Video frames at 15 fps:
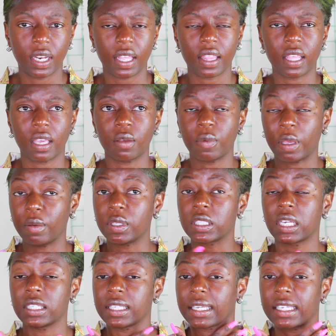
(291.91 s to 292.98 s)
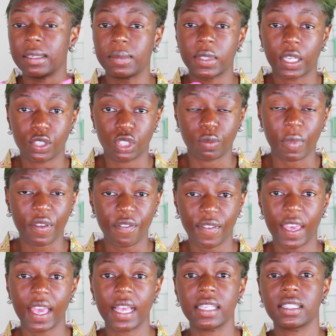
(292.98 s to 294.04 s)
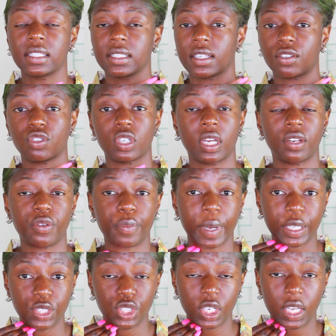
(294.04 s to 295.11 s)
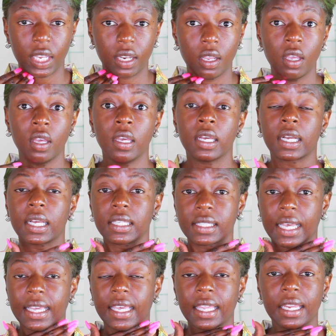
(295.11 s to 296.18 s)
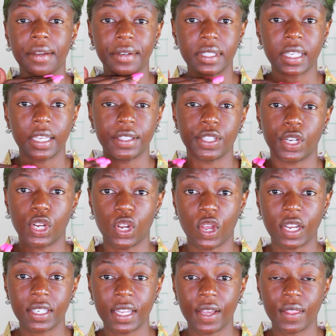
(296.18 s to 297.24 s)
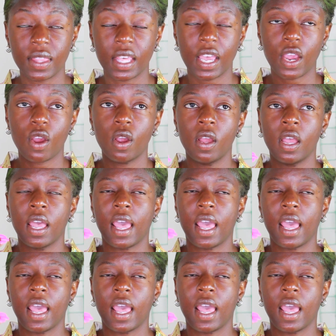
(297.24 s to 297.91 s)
I think maybe it's because I keep touching my face and touching under my chin because I get irritated a lot down there.